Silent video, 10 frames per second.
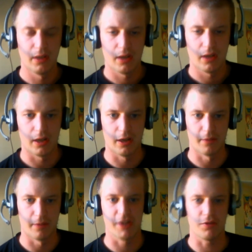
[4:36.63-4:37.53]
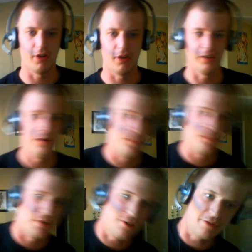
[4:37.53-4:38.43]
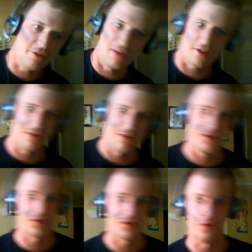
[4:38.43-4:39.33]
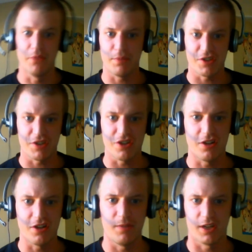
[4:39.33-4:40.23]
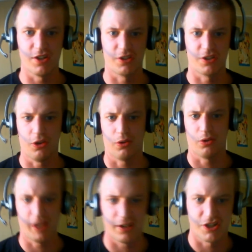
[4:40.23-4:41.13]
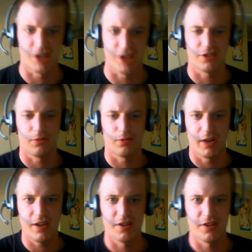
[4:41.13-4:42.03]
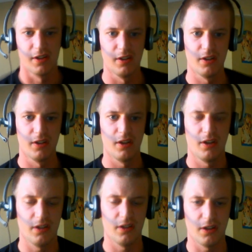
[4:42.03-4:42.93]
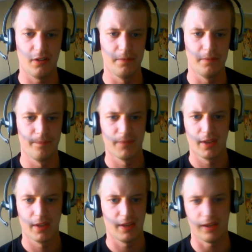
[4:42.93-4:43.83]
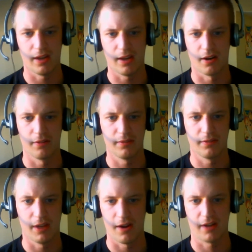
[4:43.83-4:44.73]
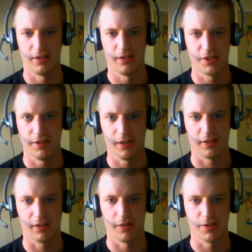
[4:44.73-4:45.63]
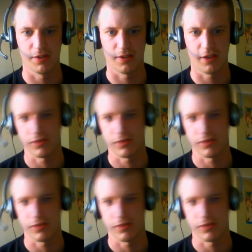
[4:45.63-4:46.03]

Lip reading: May as well, bend over backwards, assume the position, because Google ain't going to change their ways. They aren't. They're not going to listen to you. They don't care what you think.